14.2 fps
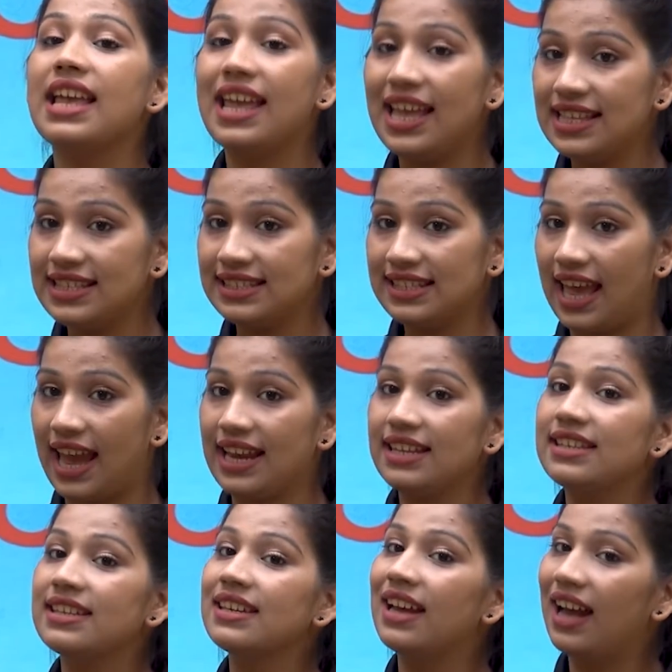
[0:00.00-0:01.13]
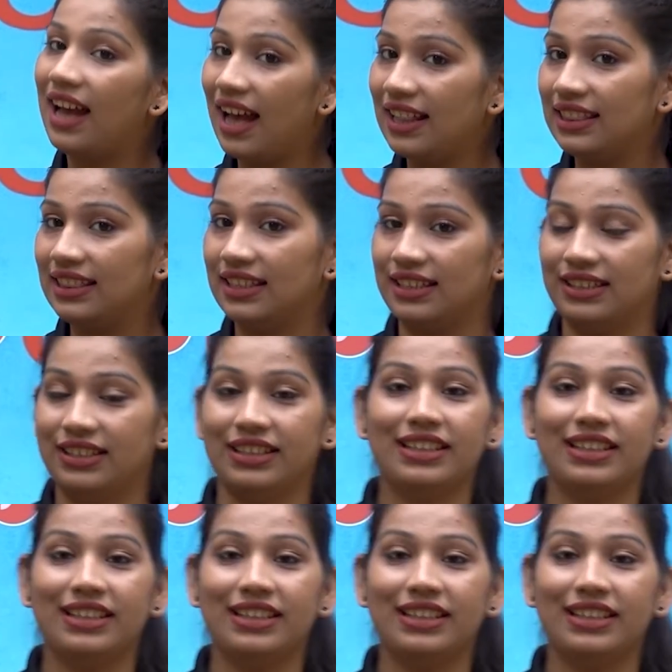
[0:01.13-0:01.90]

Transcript: inside, andar.